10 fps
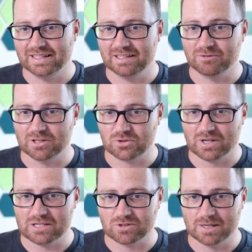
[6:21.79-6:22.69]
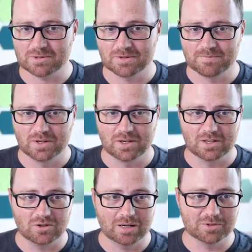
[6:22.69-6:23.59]
And then for the transcript,
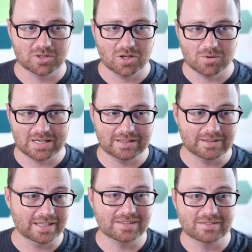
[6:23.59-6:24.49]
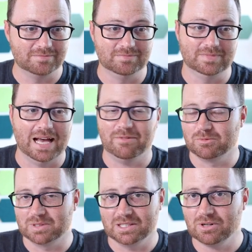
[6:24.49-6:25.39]
you're able to go in and have a
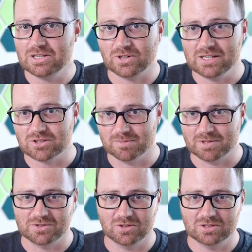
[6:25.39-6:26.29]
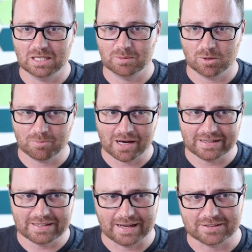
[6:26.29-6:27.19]
really great transcript associated with your
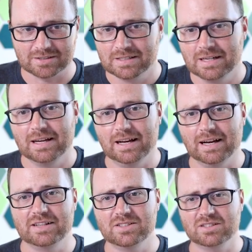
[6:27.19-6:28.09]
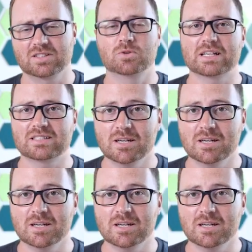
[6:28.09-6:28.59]
podcast. Just as a quick